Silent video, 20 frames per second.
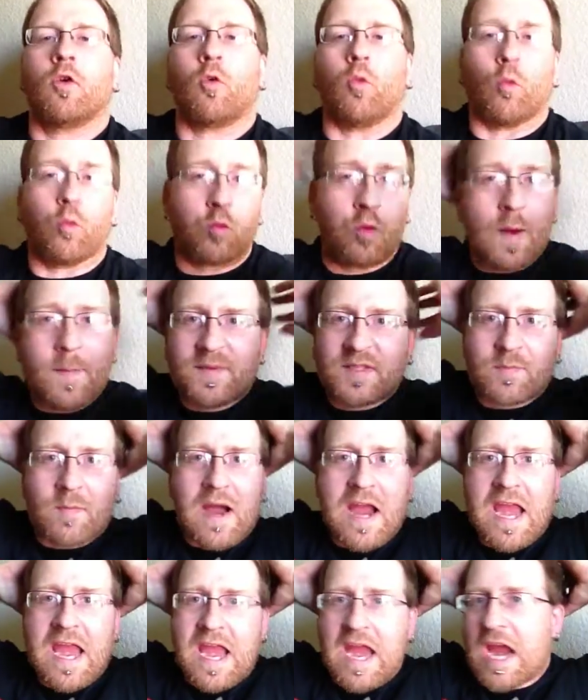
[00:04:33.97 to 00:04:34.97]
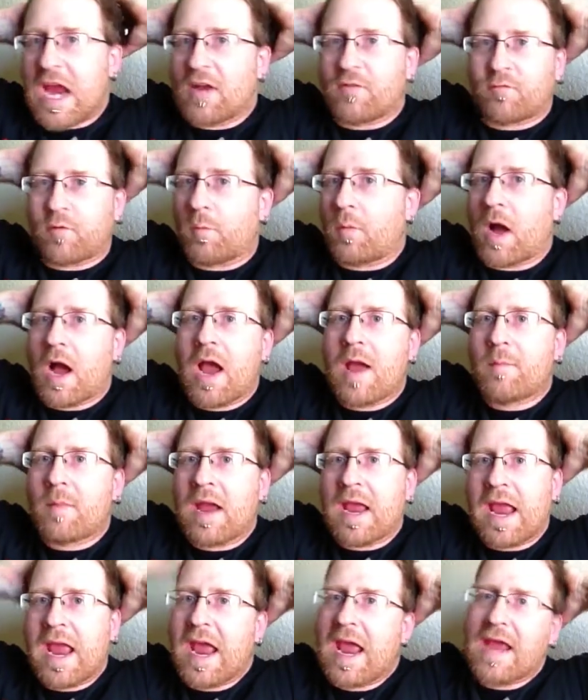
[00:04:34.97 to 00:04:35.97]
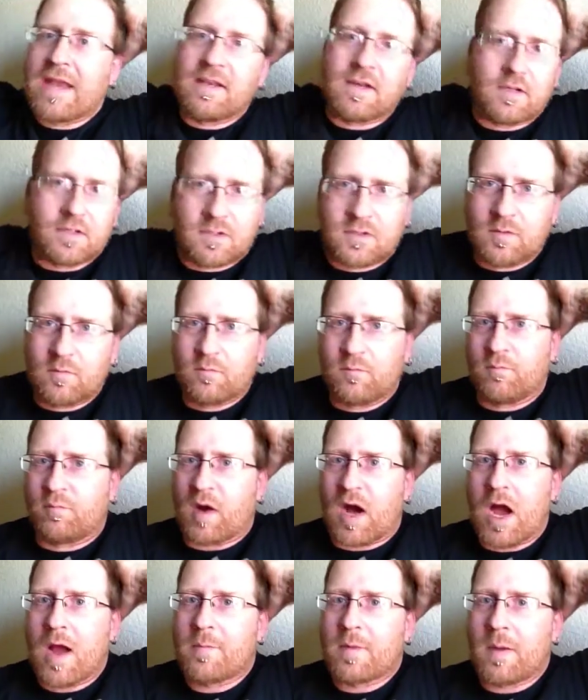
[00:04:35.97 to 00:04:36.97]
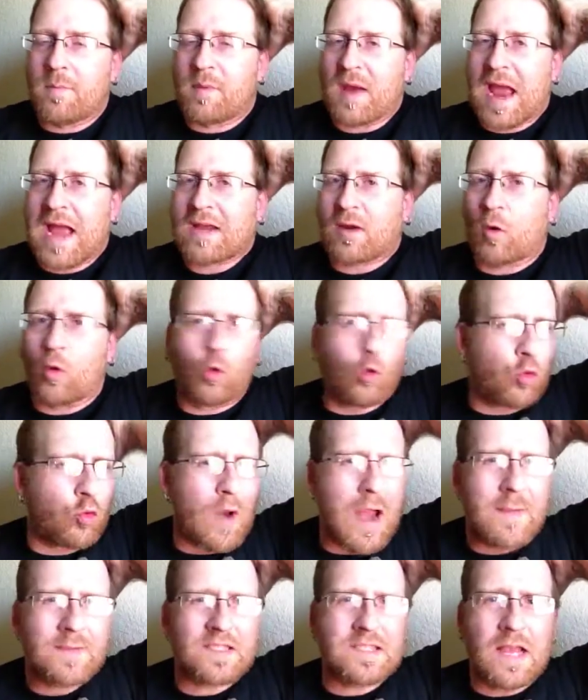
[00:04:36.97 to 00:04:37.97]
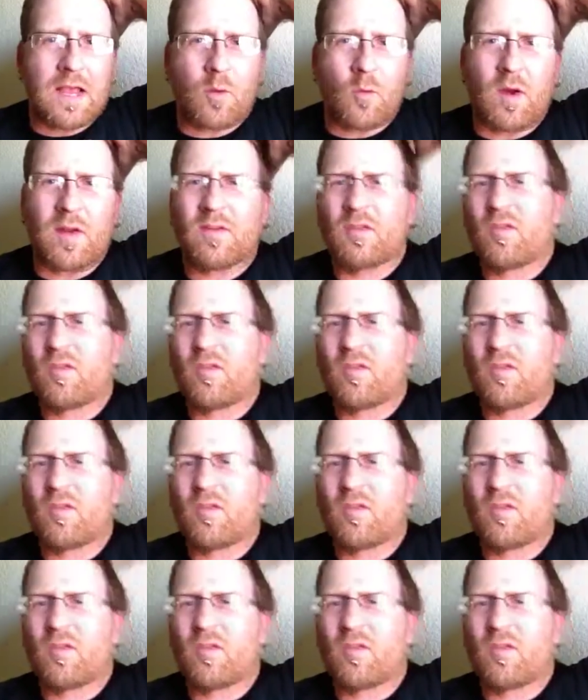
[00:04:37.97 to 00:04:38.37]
Rips my hand from behind my head, behind my back, grabs the other one,